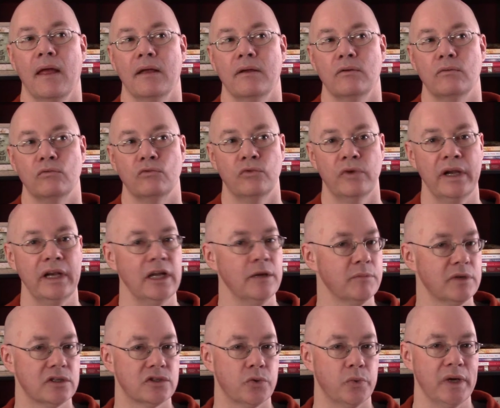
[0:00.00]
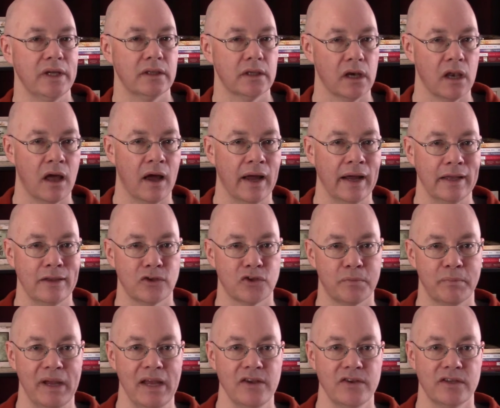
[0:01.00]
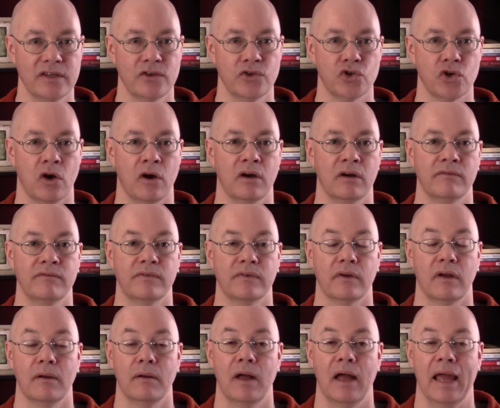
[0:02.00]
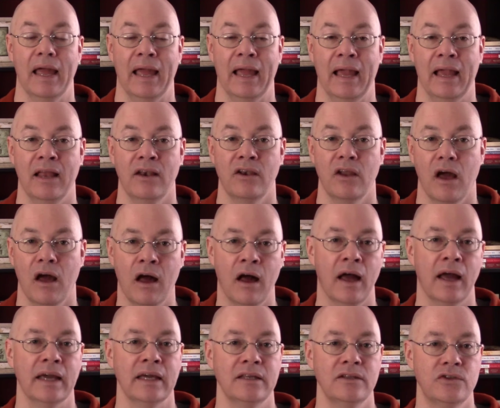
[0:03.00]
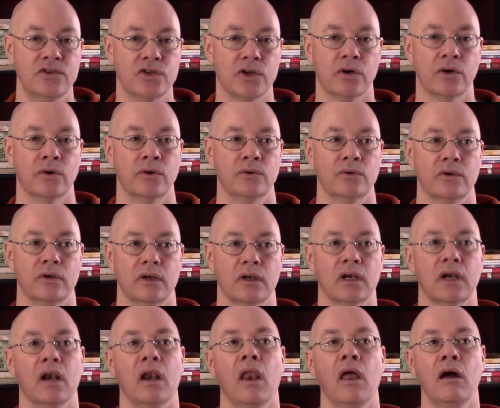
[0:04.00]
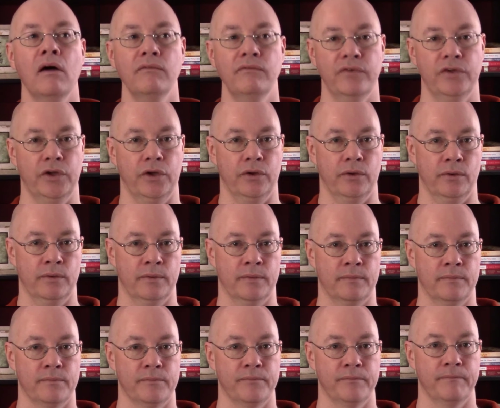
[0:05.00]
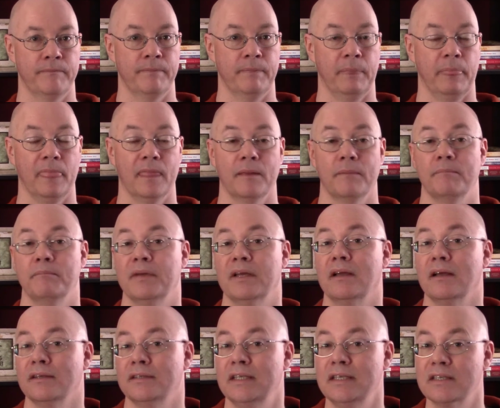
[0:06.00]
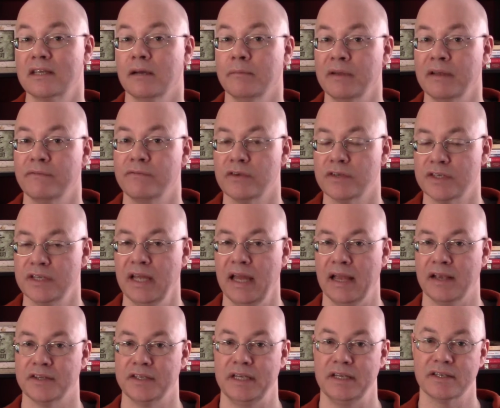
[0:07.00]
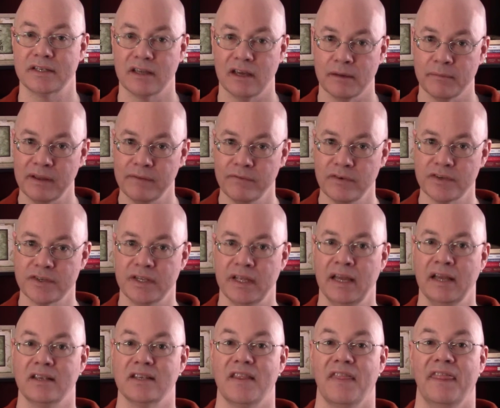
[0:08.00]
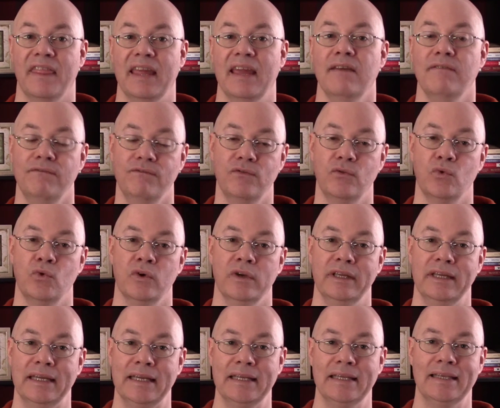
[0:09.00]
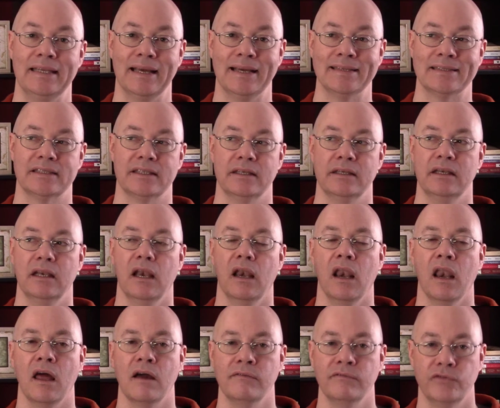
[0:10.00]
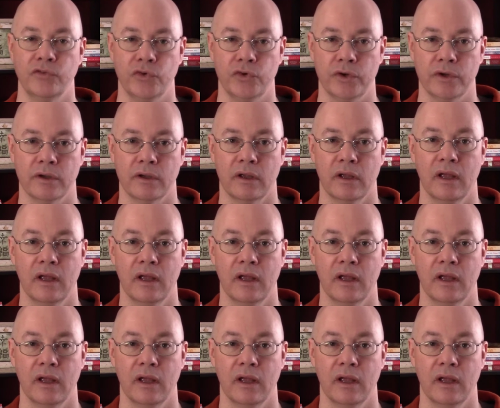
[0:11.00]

reading between the lines message of, and I don't love you, because he's coming for sex. He's coming for sex, therefore he doesn't love her.